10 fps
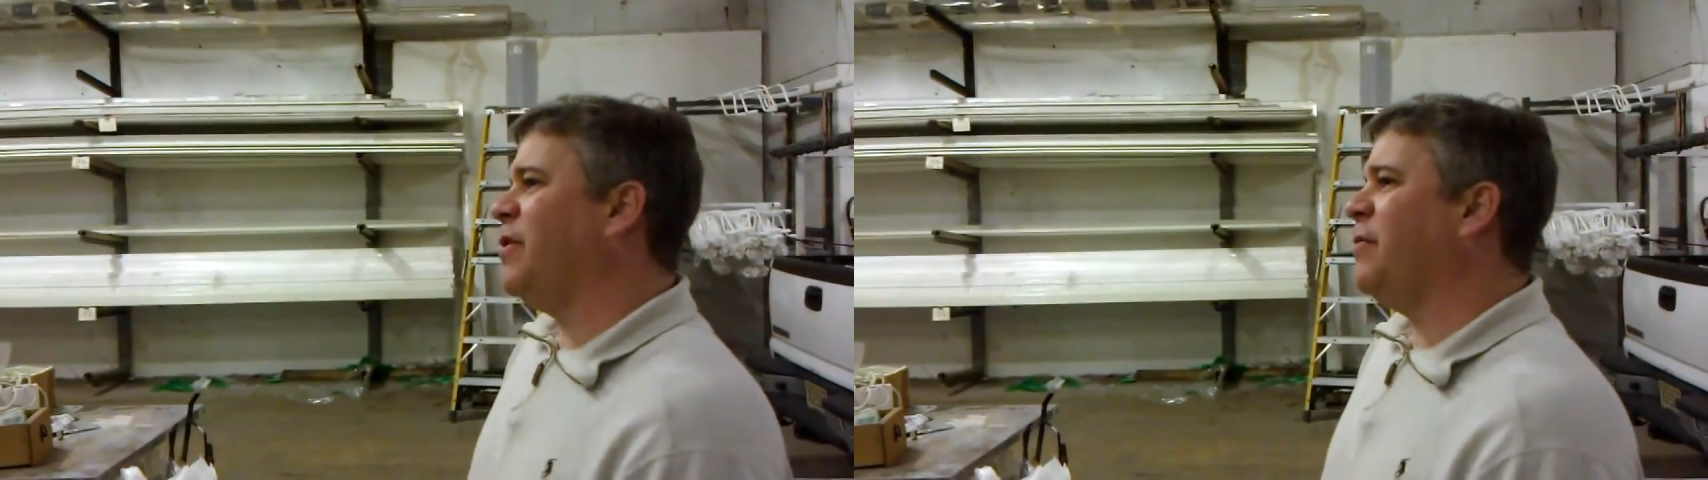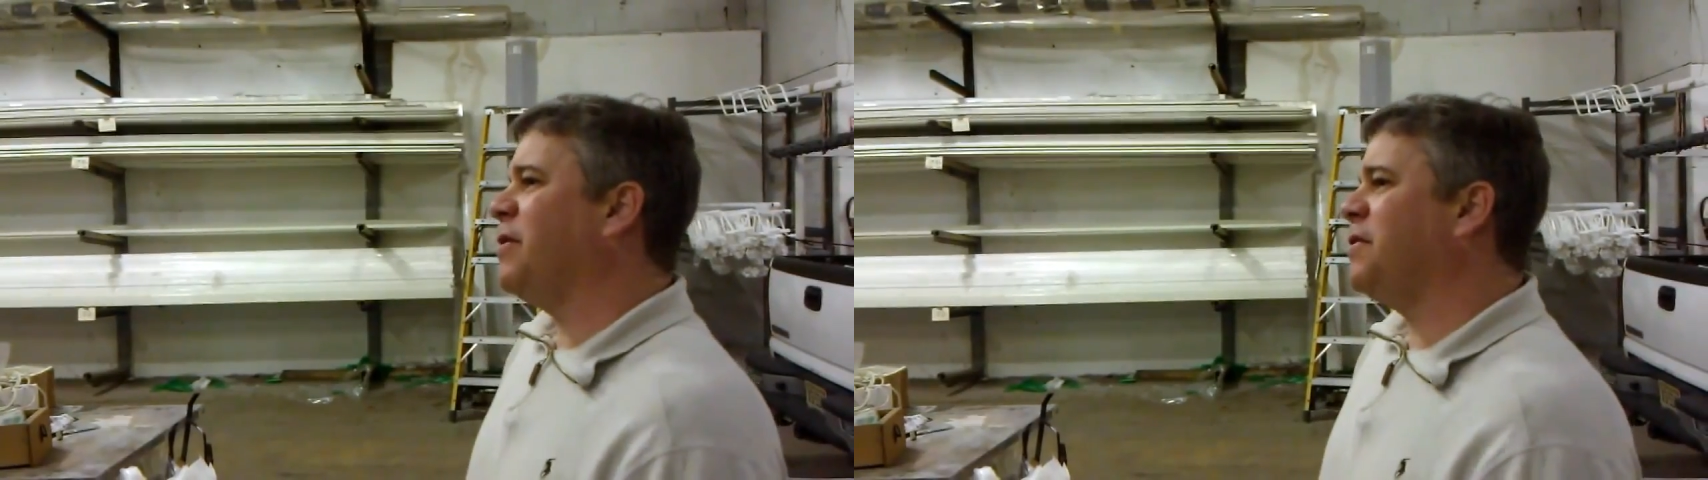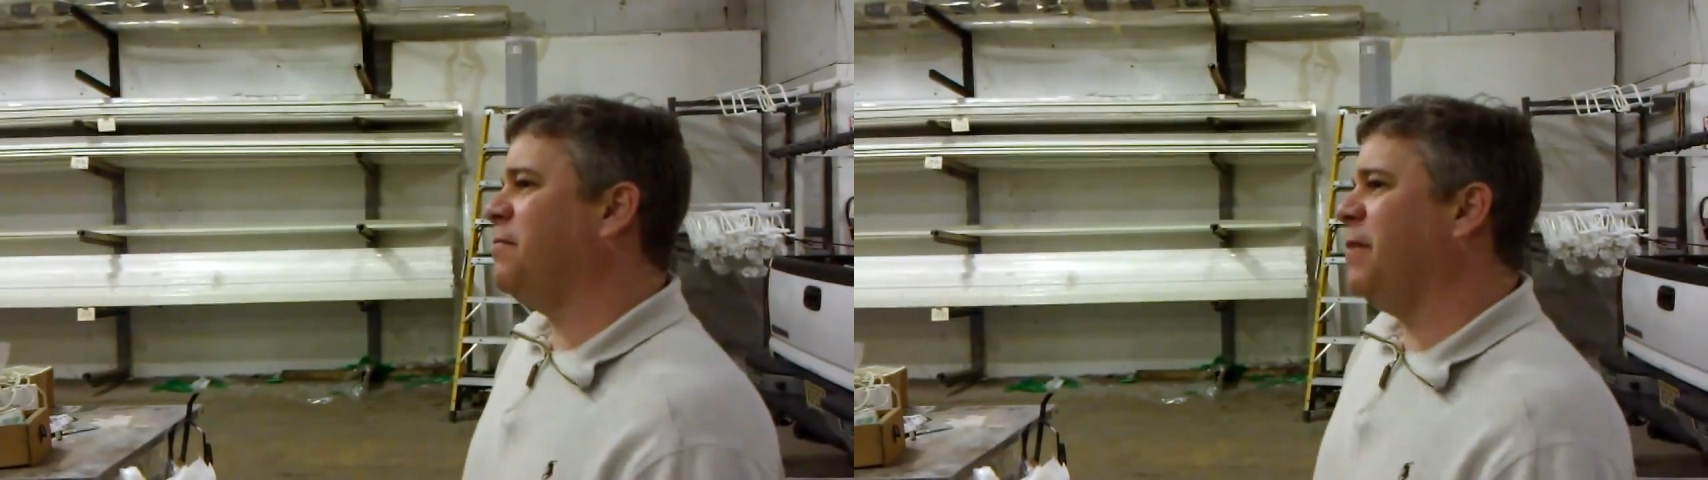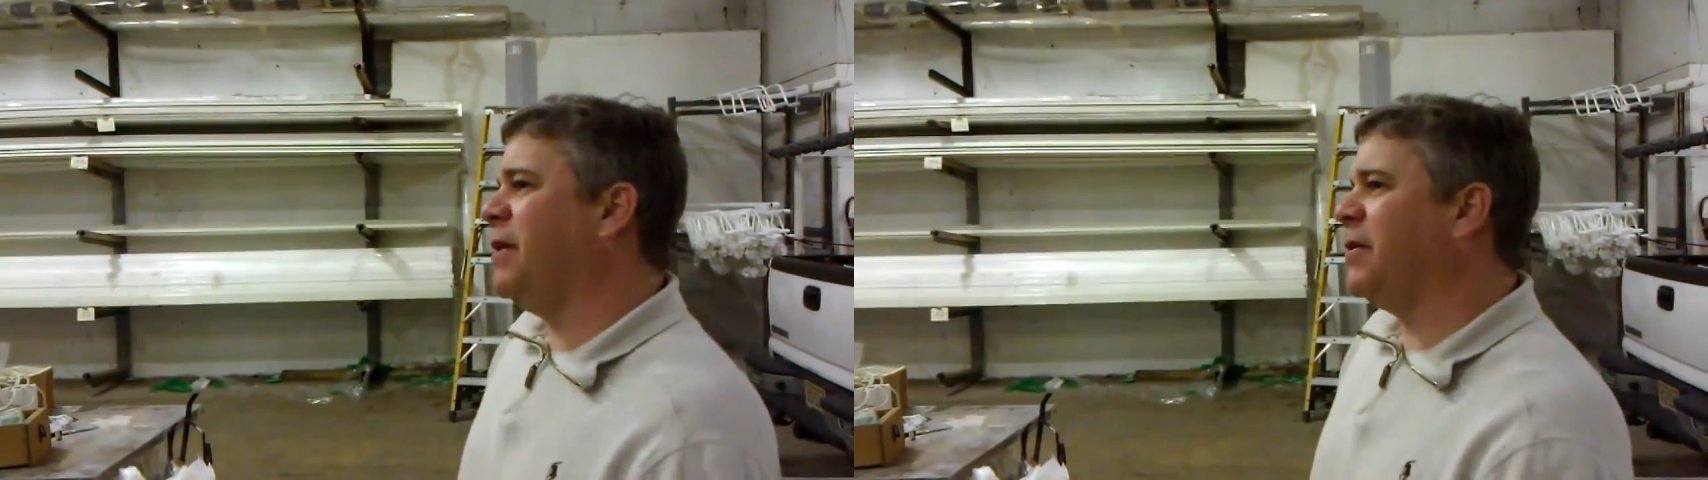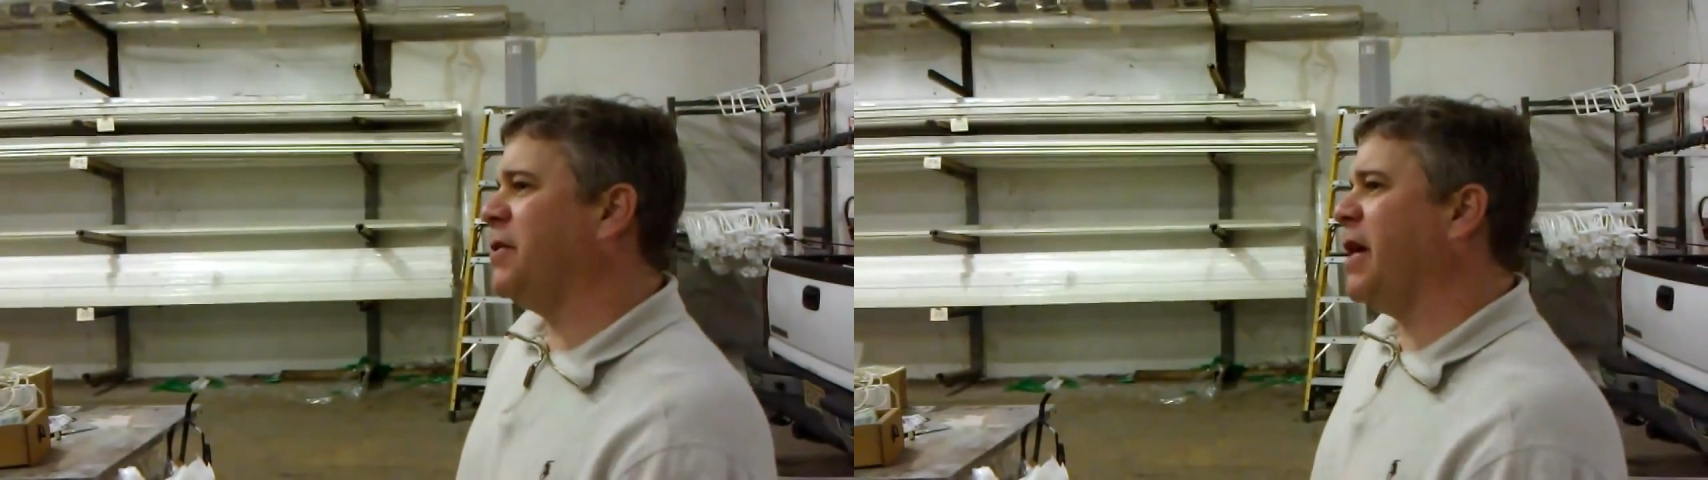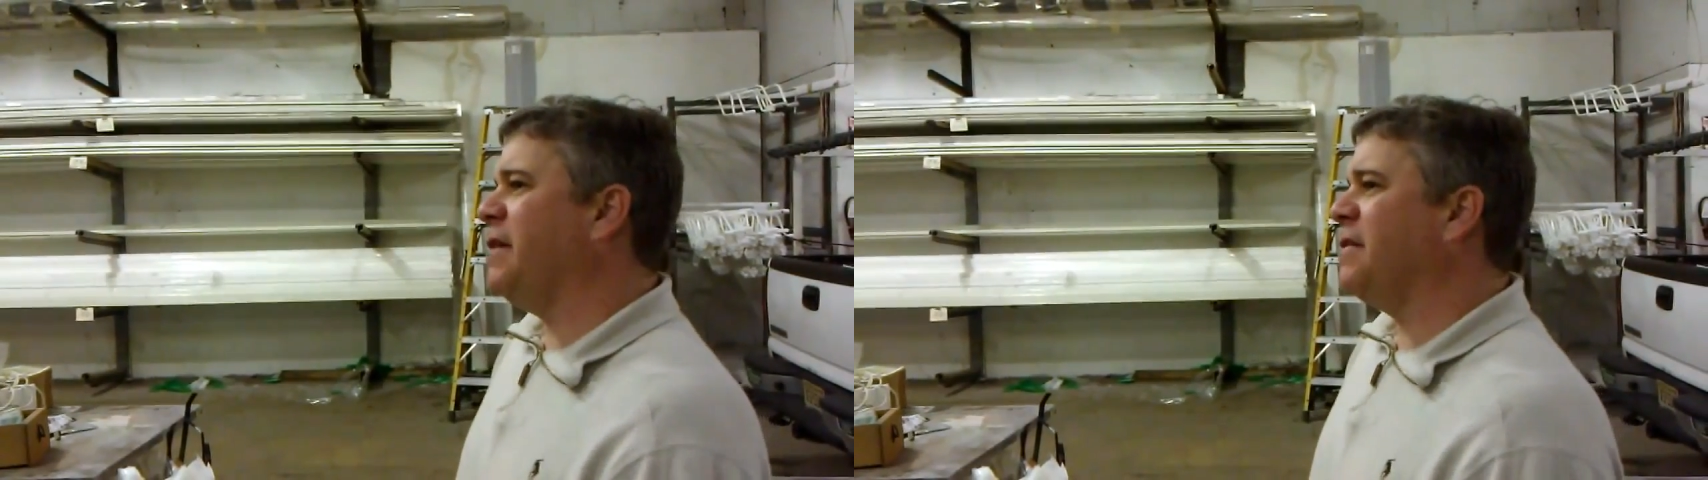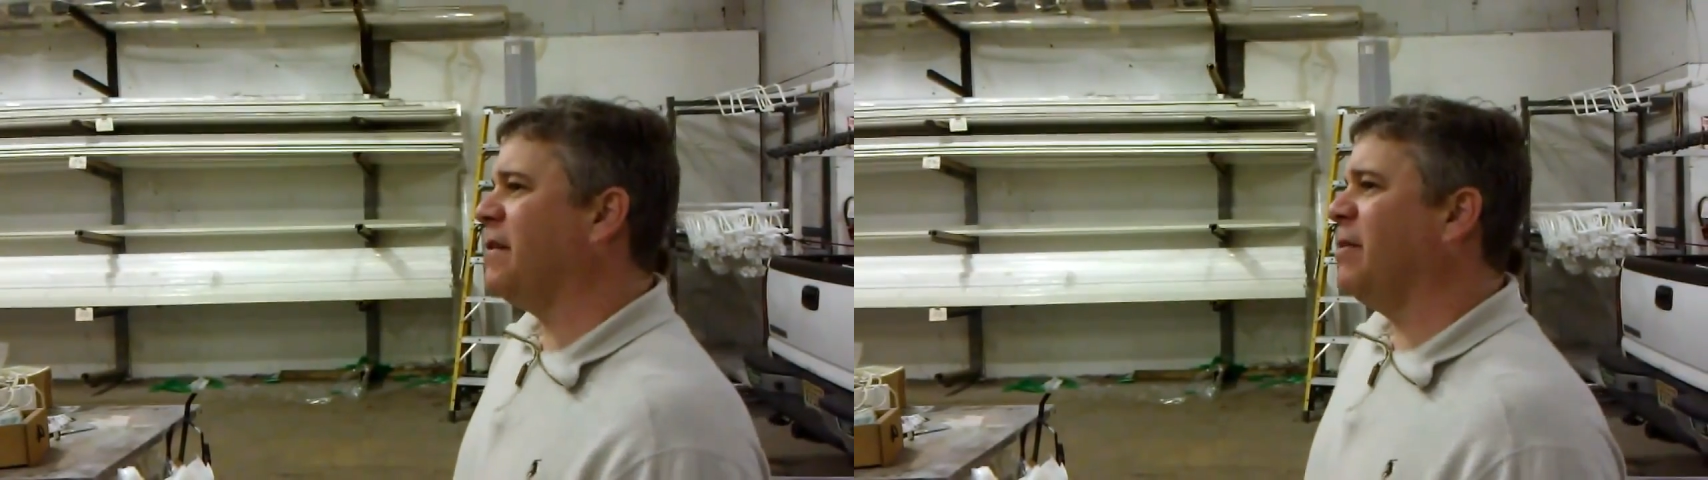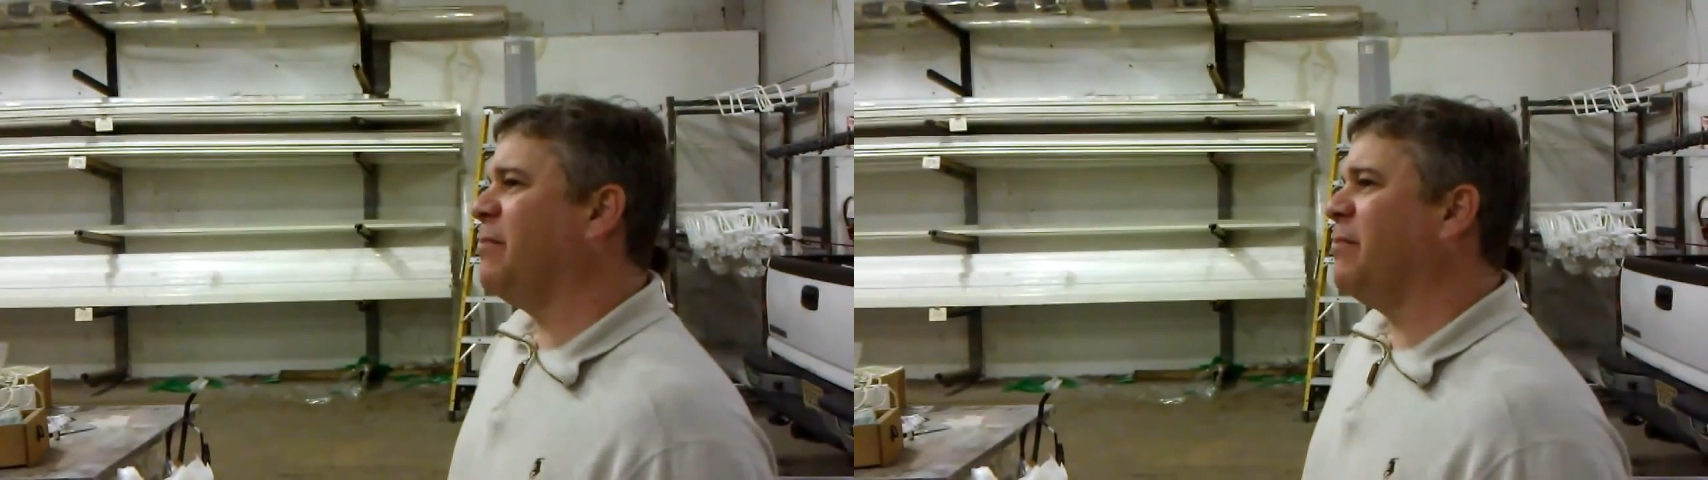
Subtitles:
pretty much interchanging